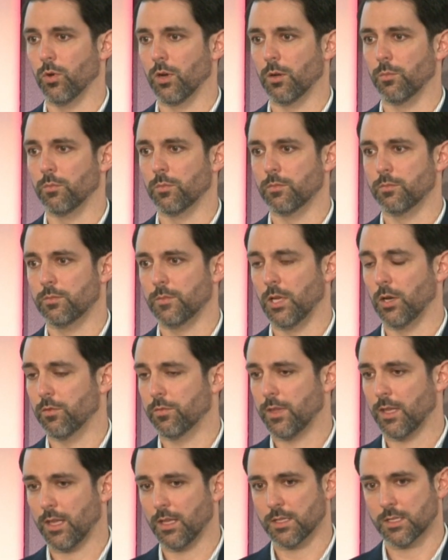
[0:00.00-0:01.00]
want them,
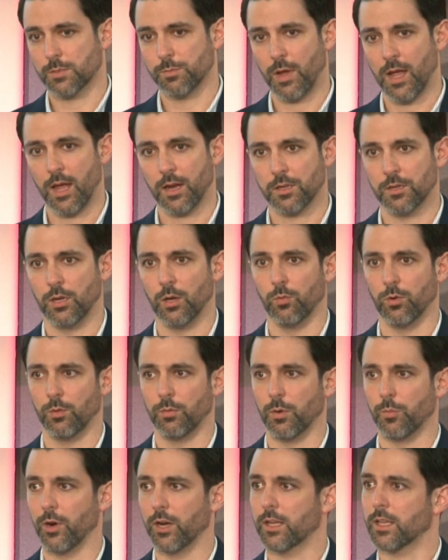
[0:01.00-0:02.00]
if they get smacked, you don't want
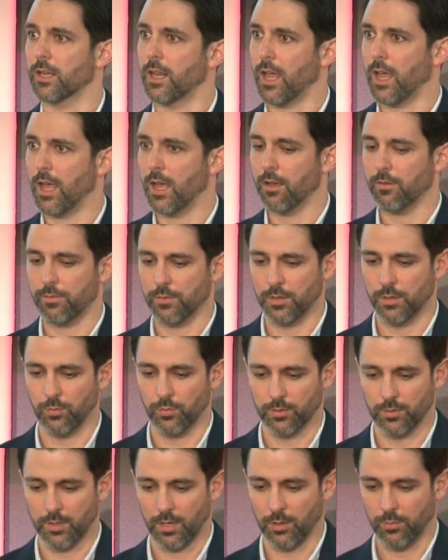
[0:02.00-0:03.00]
them to break in half.
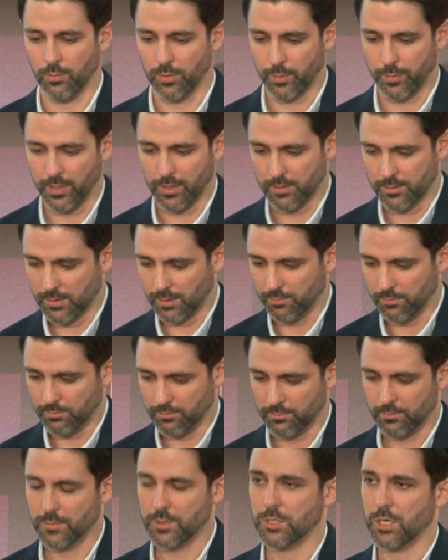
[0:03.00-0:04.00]
They don't want to be
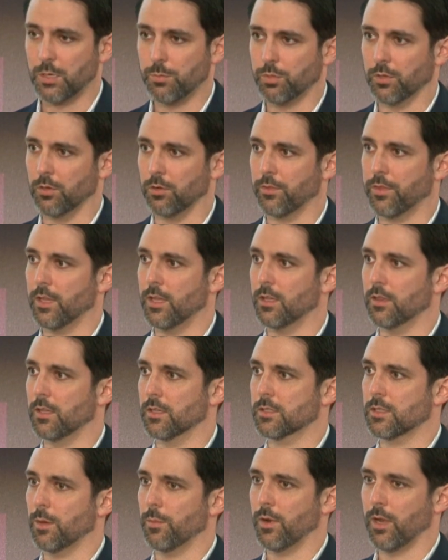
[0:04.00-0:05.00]
some cheap little thing
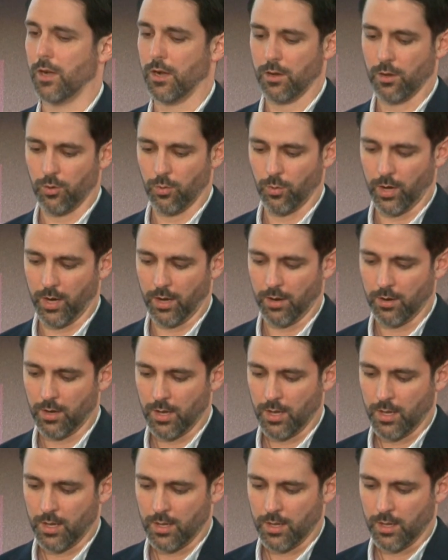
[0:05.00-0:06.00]
that's coming out of nowhere.
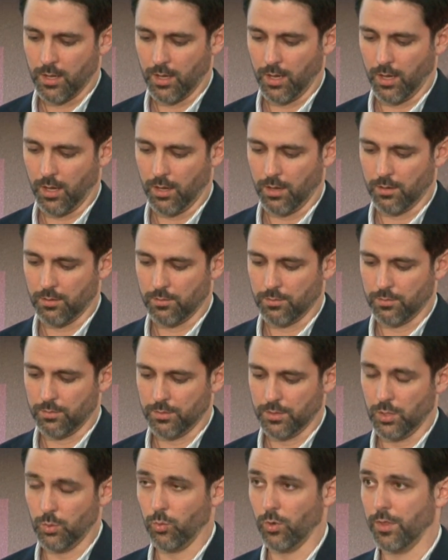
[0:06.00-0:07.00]

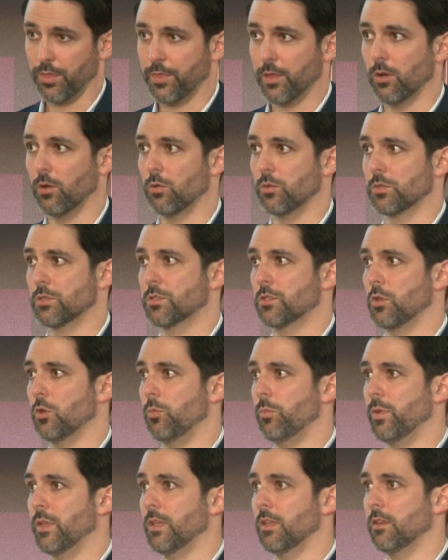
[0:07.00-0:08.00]
You want those
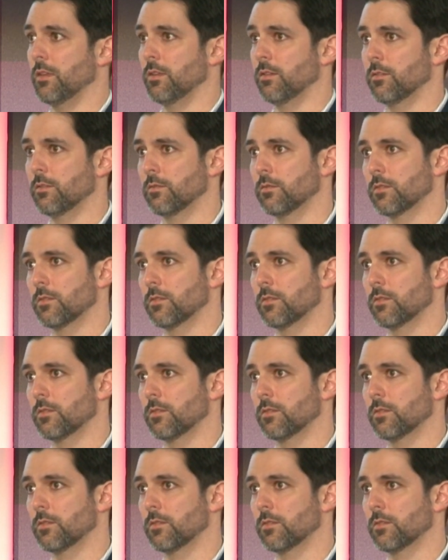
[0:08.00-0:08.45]
to be